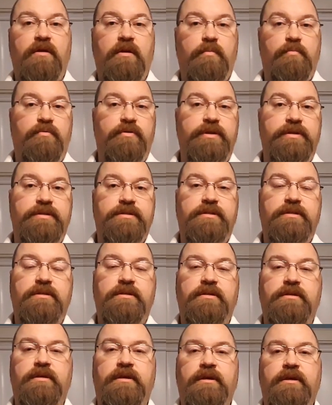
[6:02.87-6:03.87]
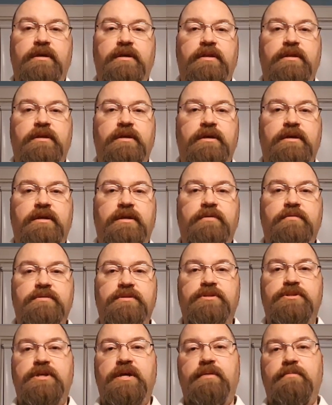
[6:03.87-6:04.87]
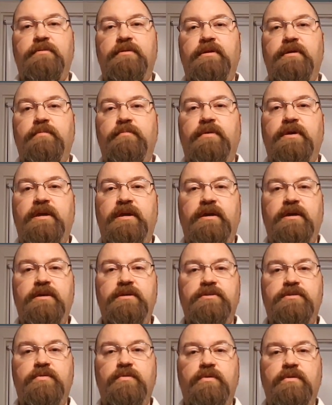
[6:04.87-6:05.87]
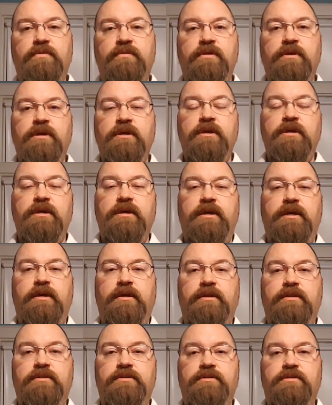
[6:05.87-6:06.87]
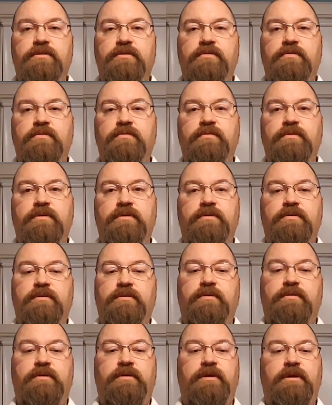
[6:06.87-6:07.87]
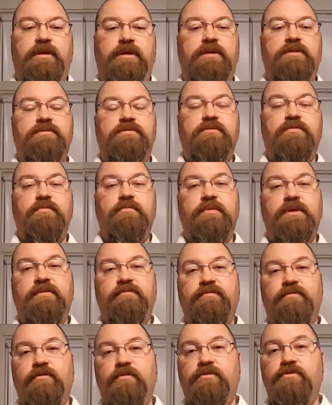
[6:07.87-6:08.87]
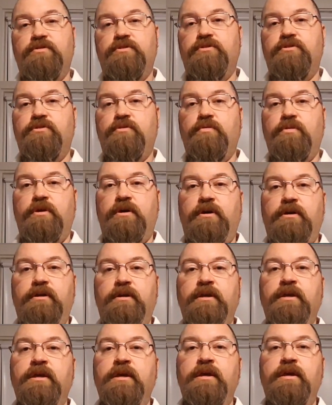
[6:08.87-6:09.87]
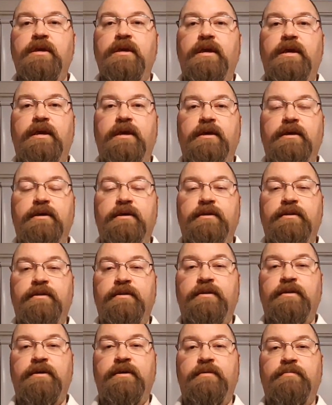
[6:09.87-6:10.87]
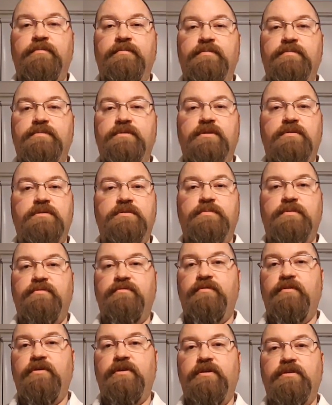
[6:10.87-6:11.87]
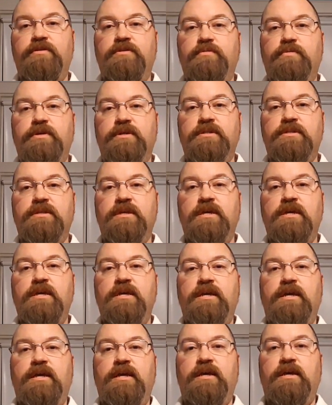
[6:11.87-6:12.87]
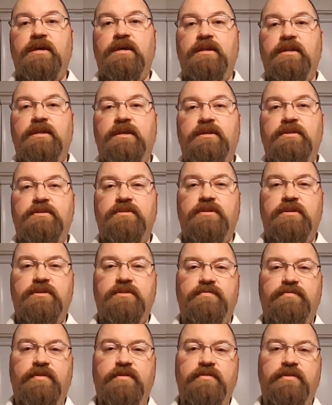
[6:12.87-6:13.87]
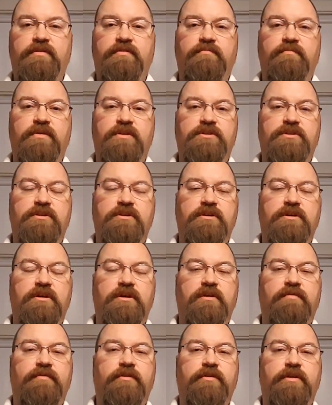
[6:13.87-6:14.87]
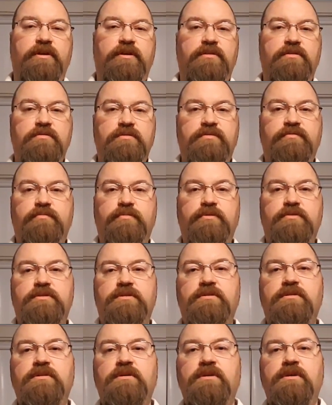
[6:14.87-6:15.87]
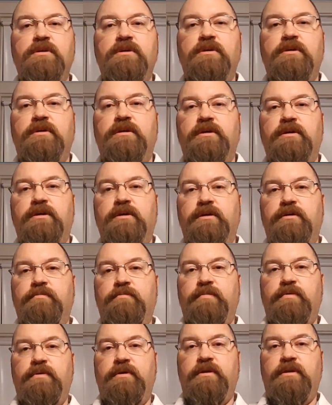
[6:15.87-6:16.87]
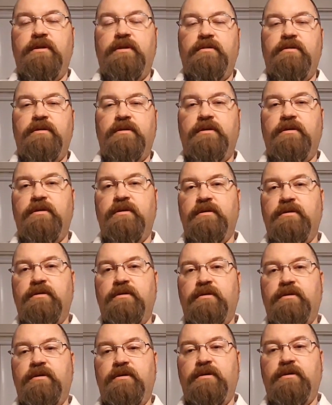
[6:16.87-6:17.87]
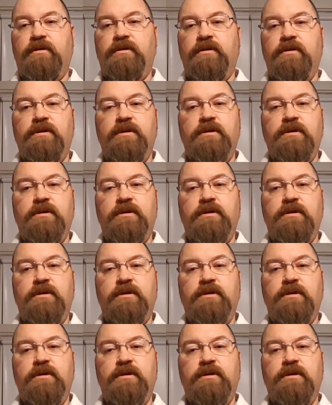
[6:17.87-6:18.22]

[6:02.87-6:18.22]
our priest. And uh, he was the chaplain at my high school. And so he's known me for so long and um, he's always been very good to us and he's he's very much a, a very inclusive person, um, and I think uh,